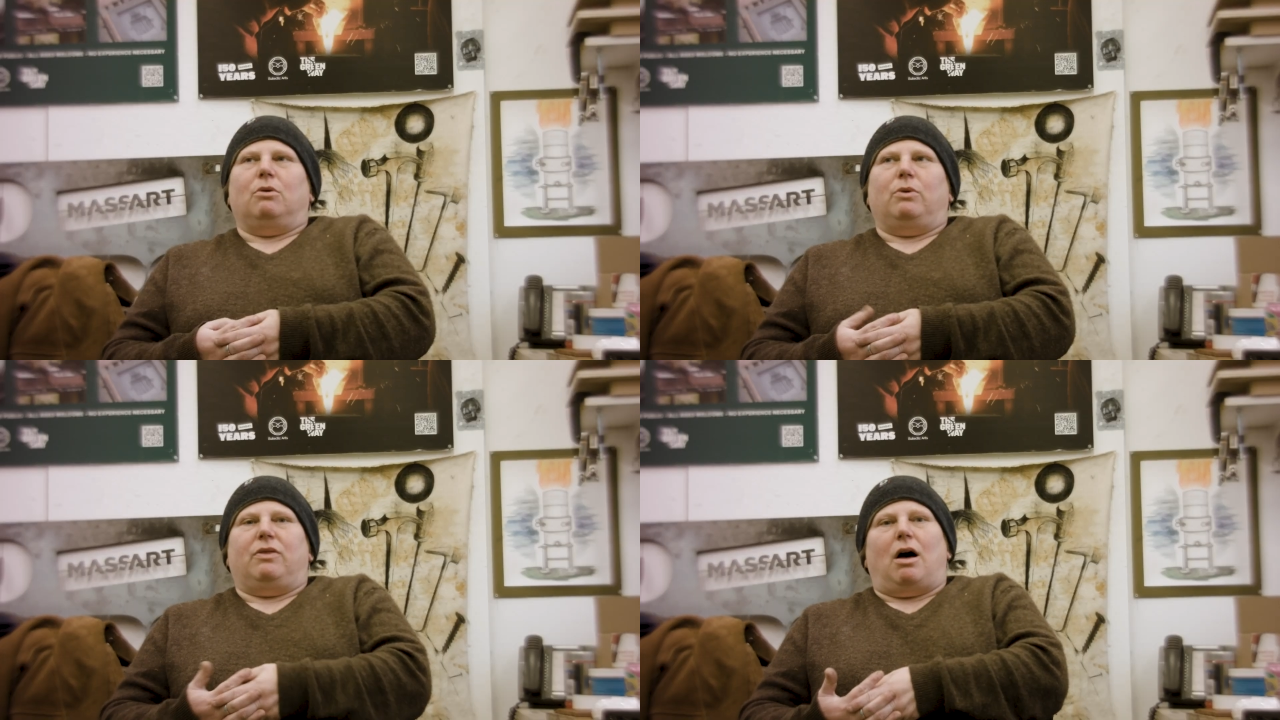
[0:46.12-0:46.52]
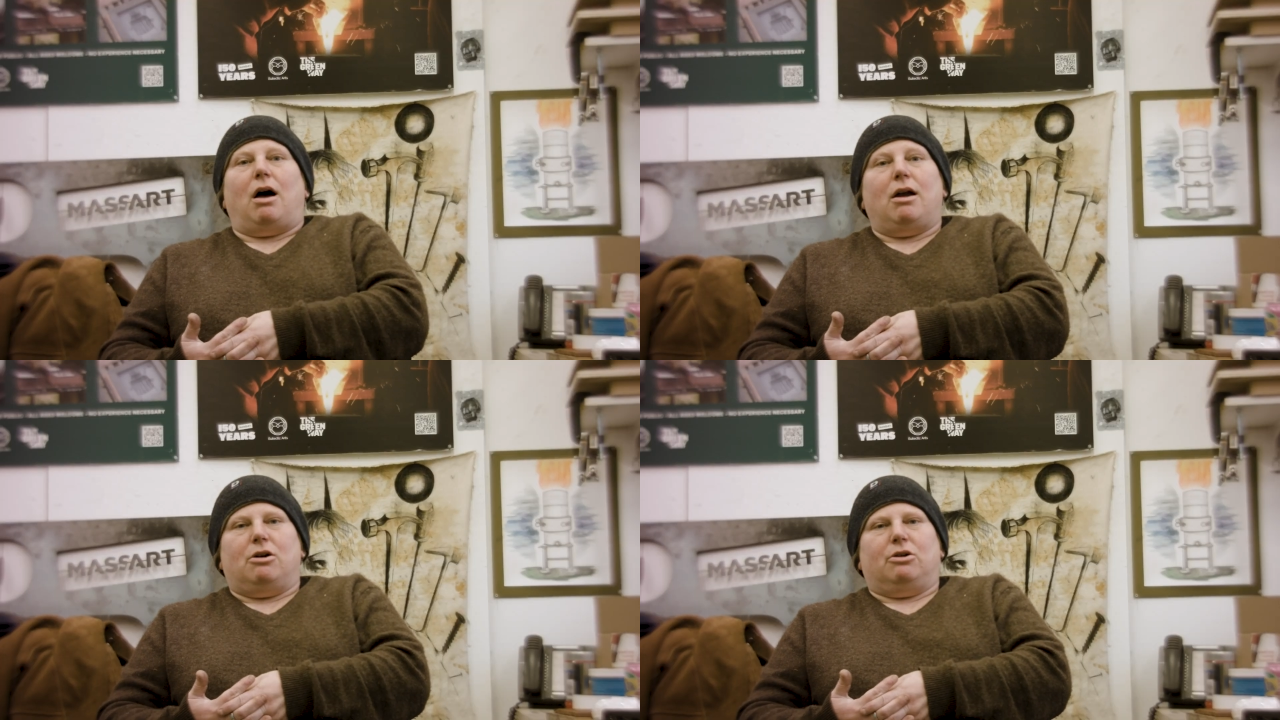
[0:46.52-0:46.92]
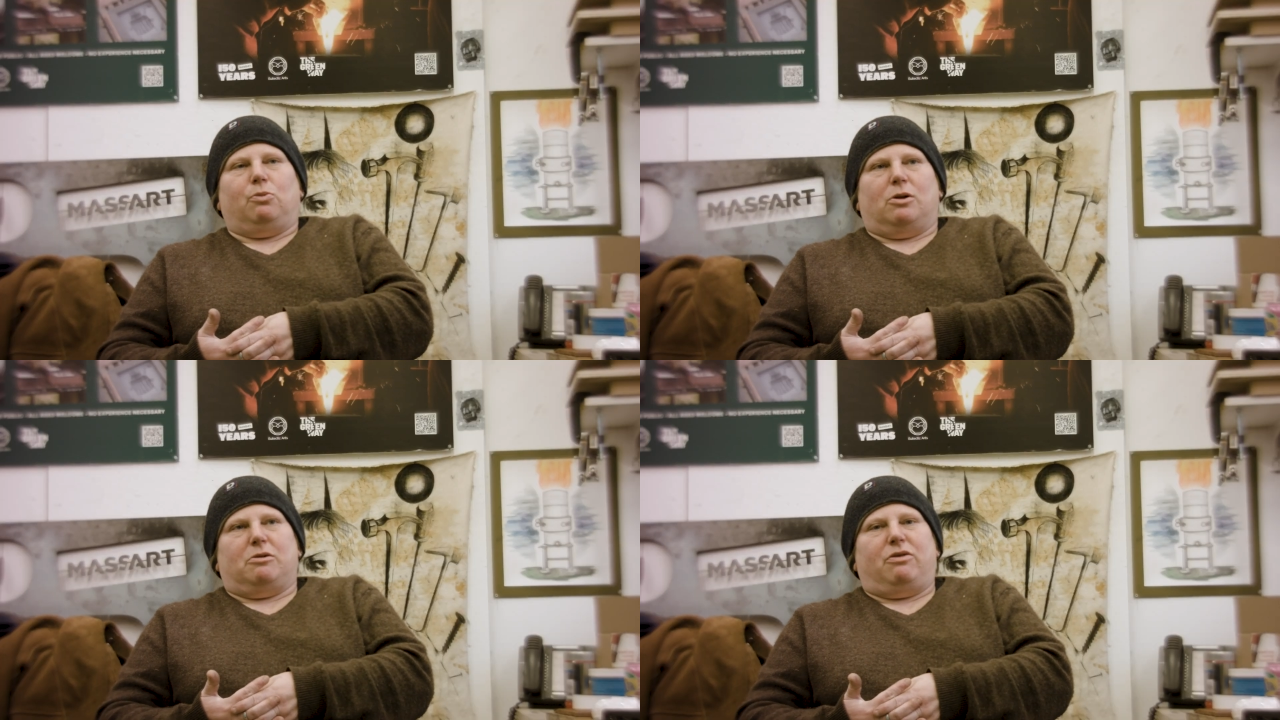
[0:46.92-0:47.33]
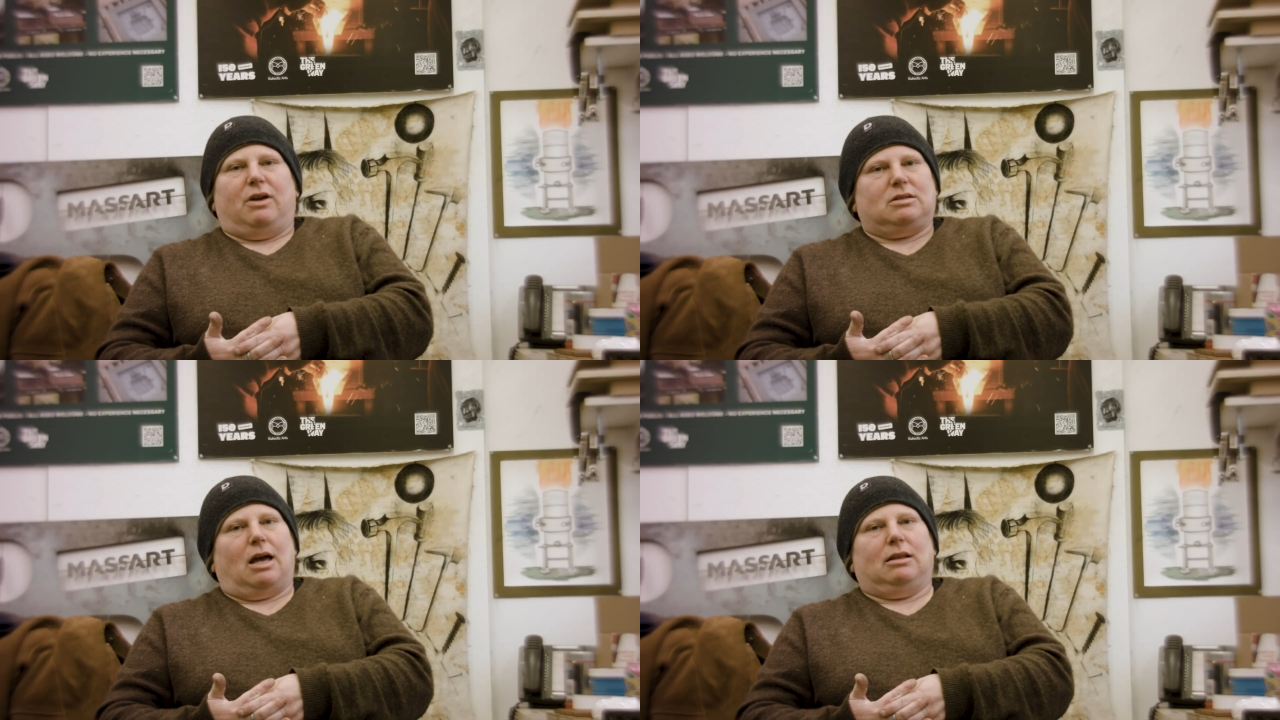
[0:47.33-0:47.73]
With iron, one of the
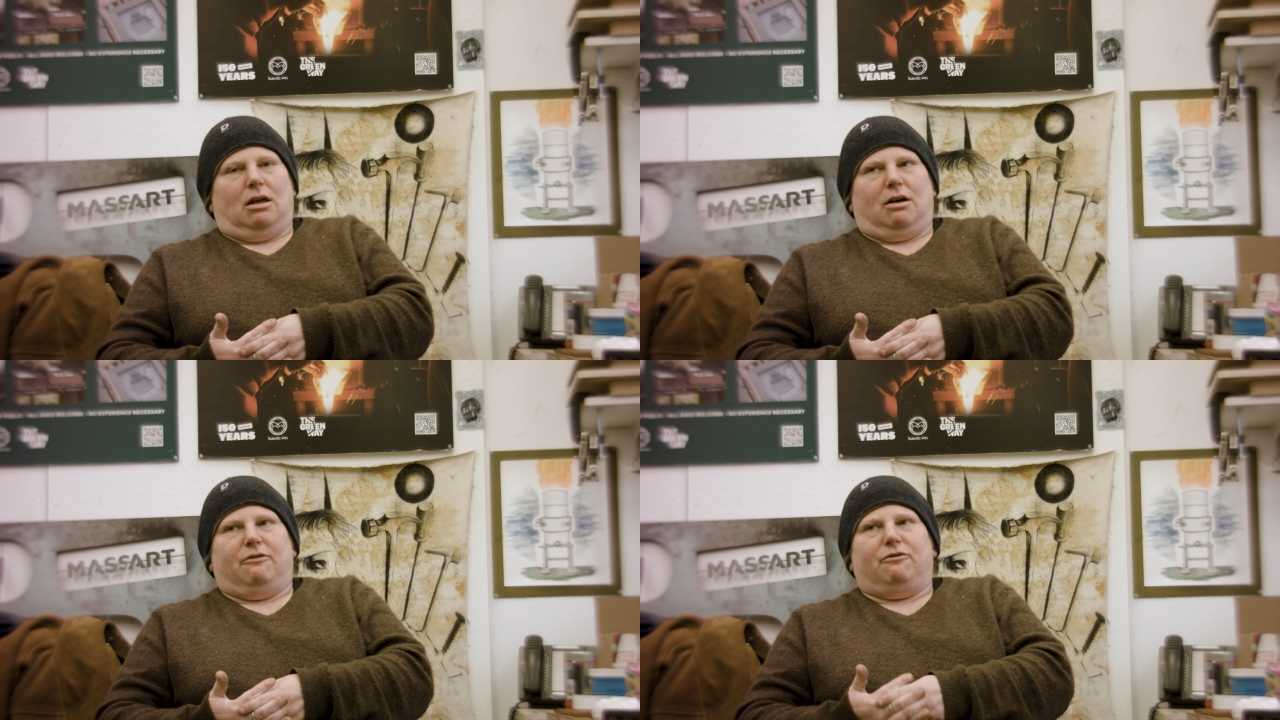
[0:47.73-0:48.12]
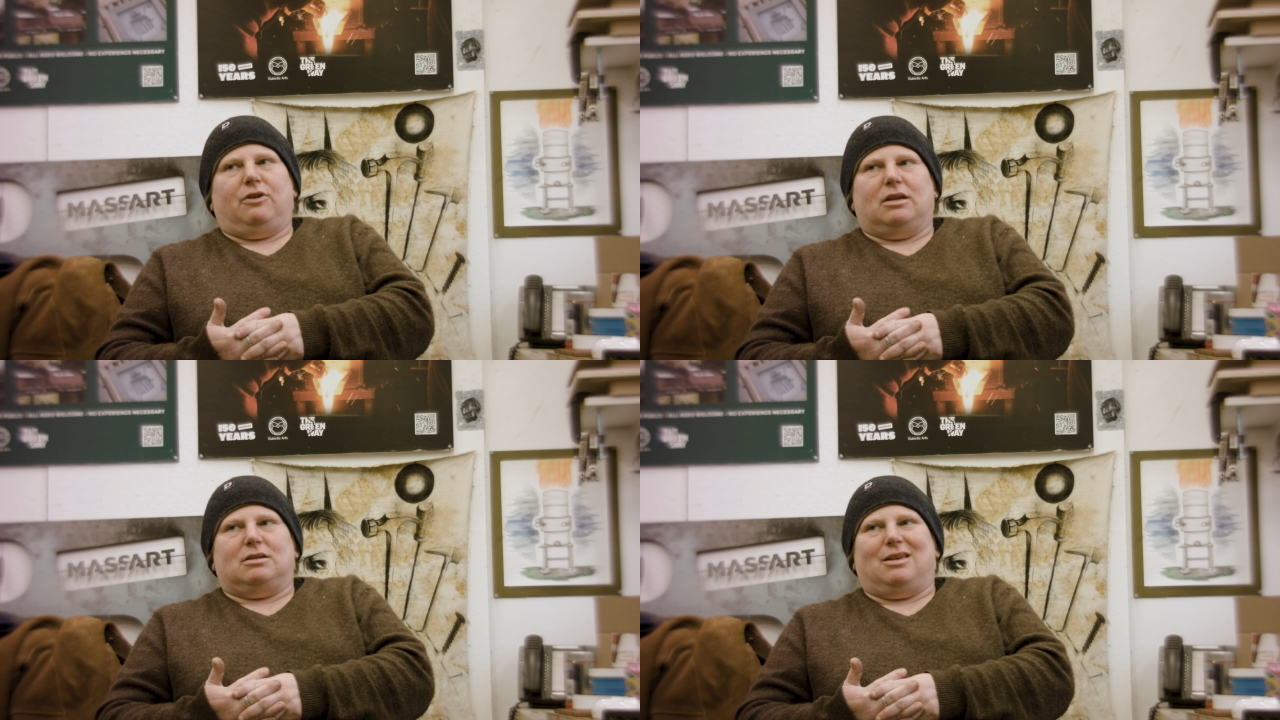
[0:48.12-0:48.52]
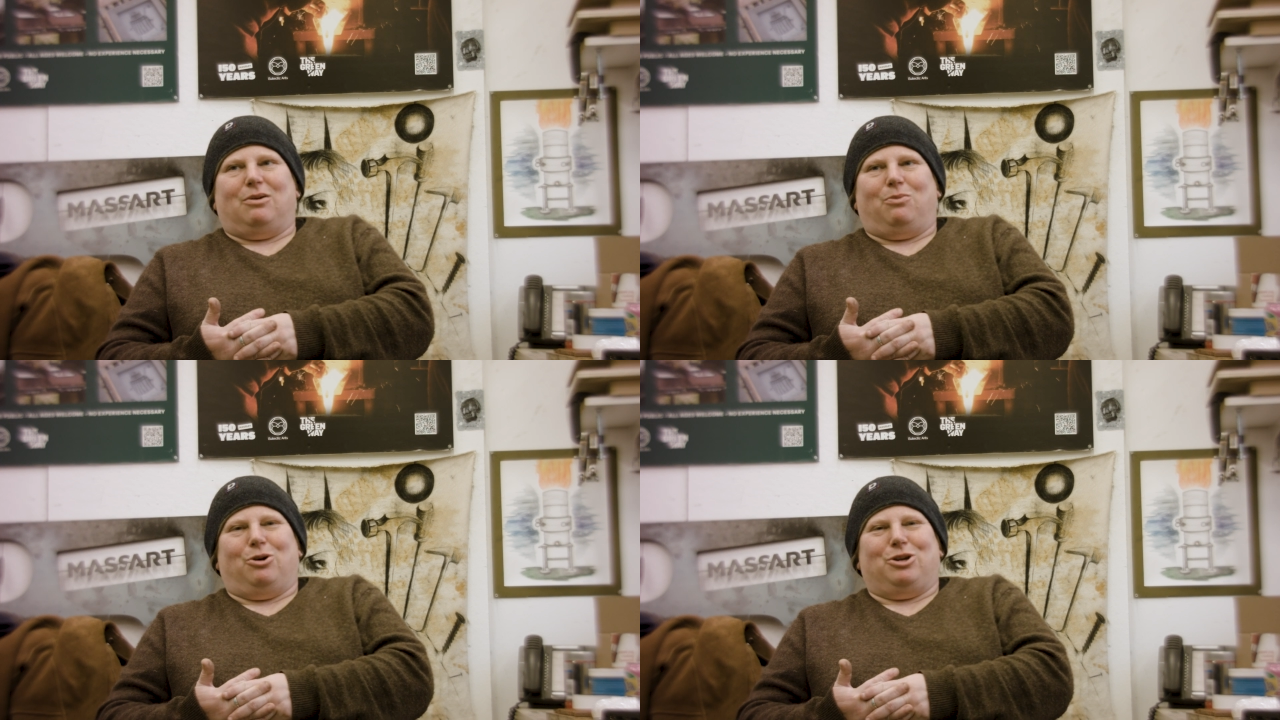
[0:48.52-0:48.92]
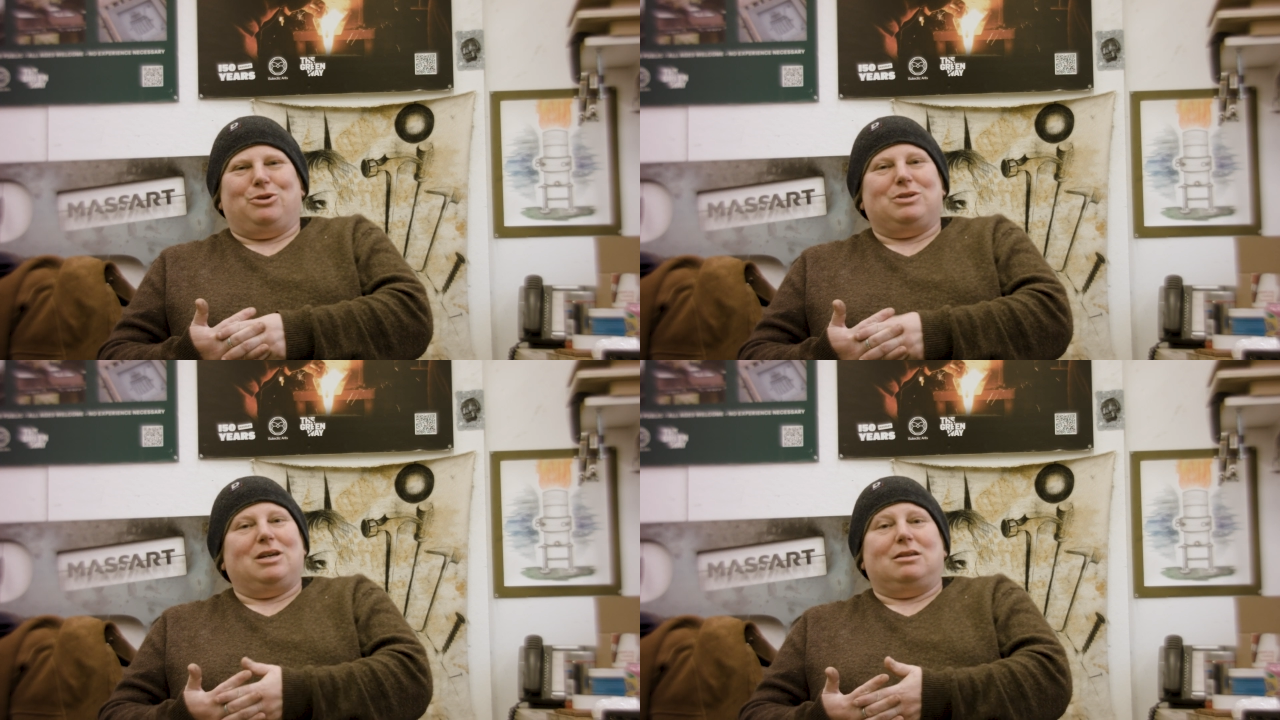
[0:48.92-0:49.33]
things I love is that we're
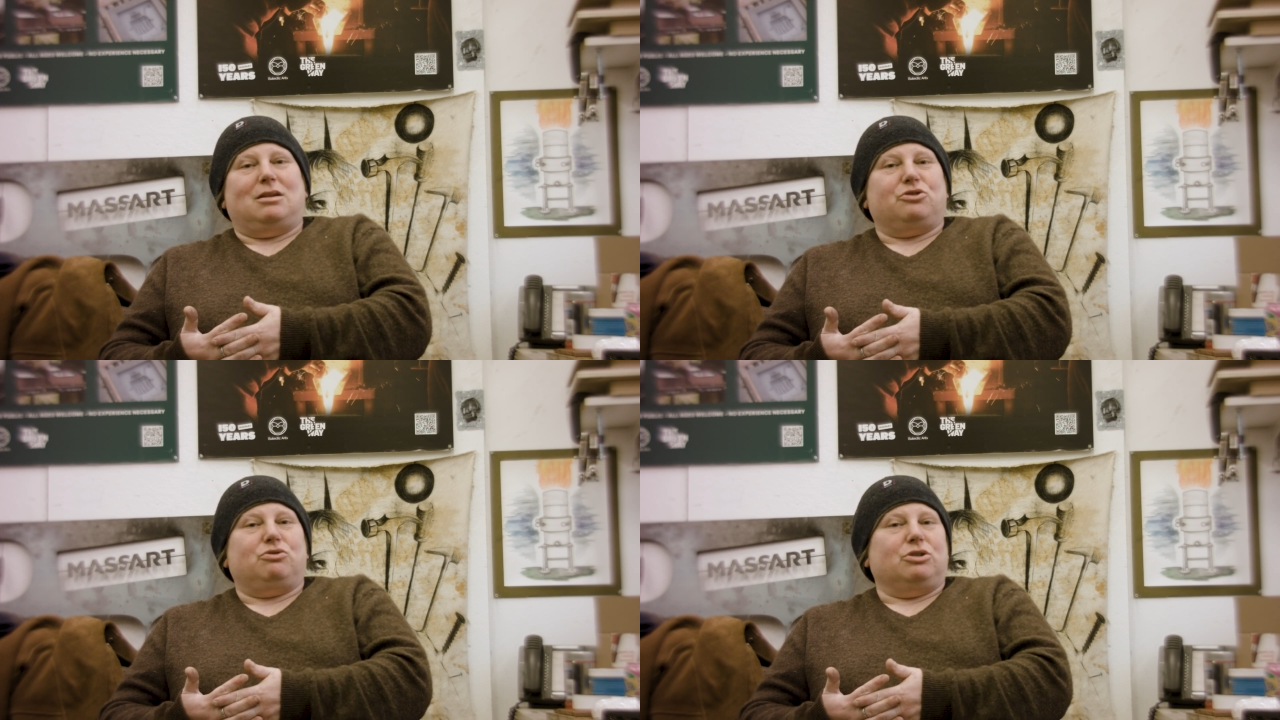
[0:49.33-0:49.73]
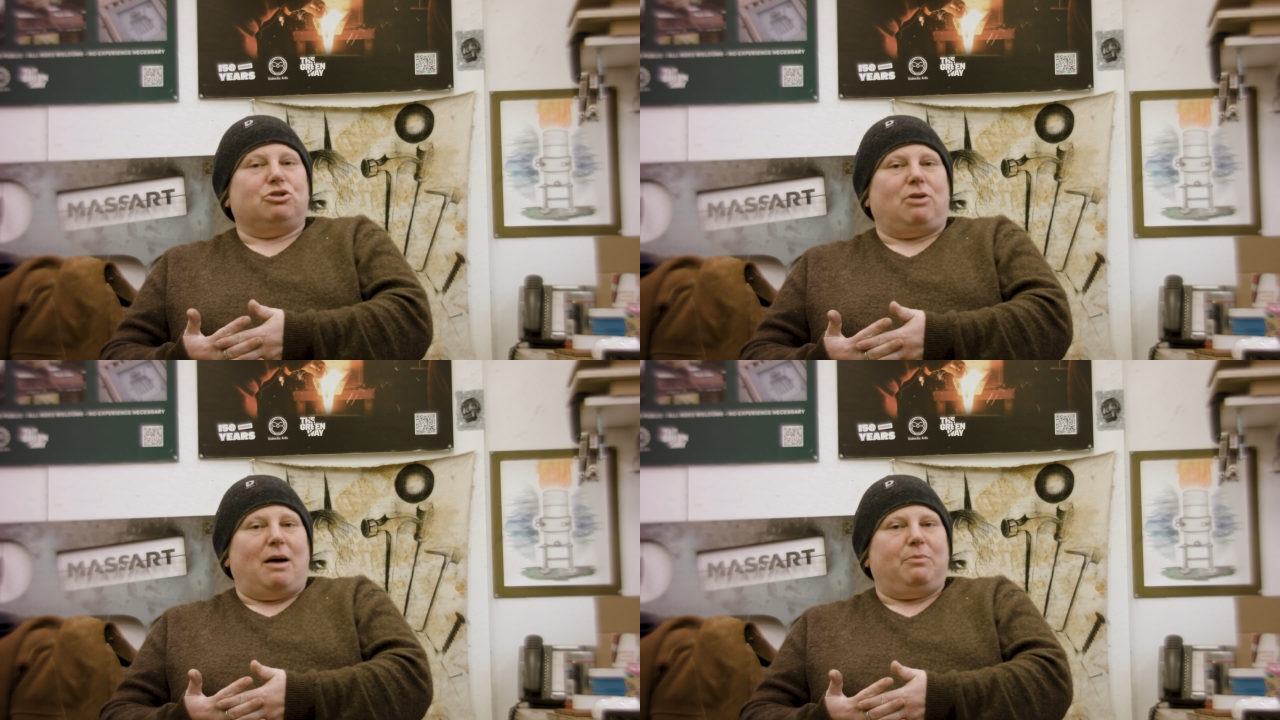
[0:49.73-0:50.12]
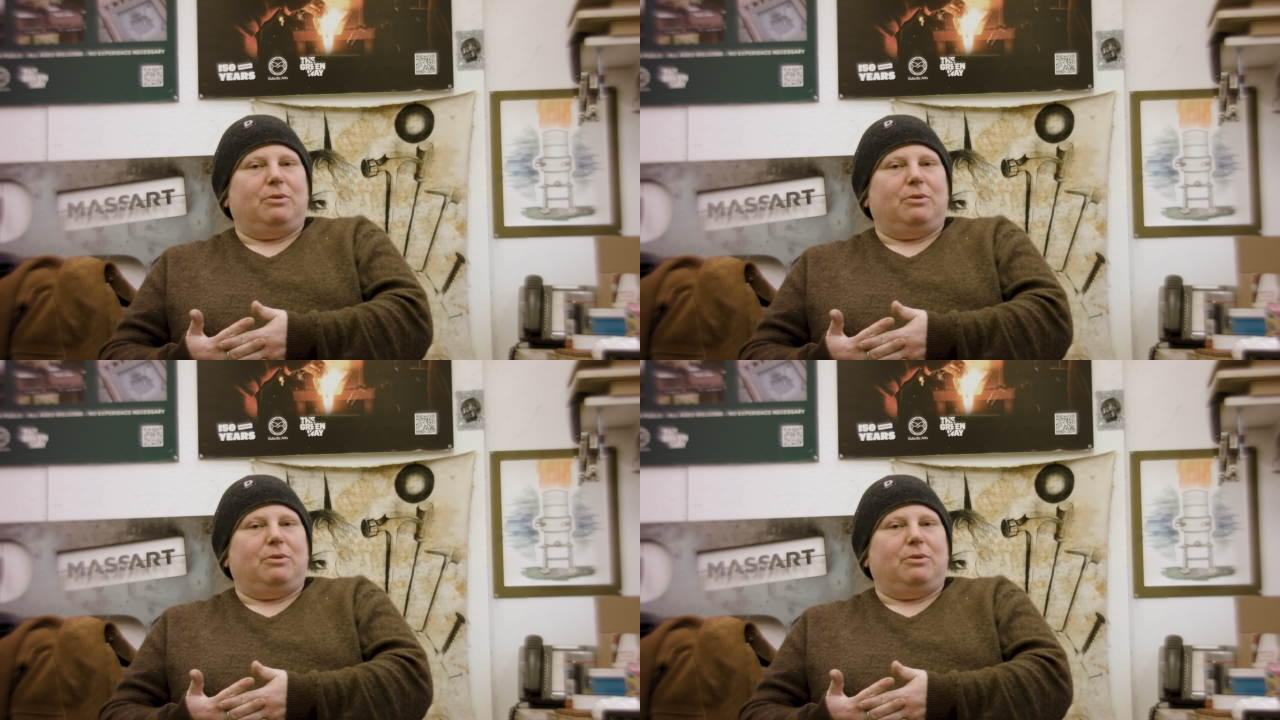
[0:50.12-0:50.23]
using industrial scrap.